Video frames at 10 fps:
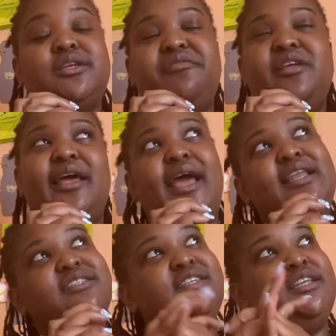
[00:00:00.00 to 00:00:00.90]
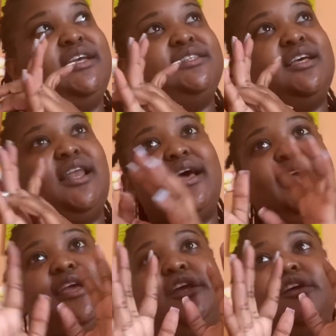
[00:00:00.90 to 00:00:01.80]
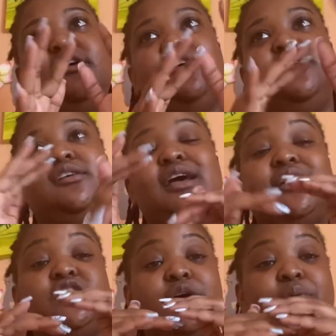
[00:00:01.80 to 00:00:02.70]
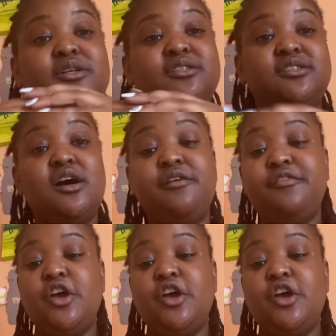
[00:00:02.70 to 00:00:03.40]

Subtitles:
I feel like I need today to like catch up on stuff.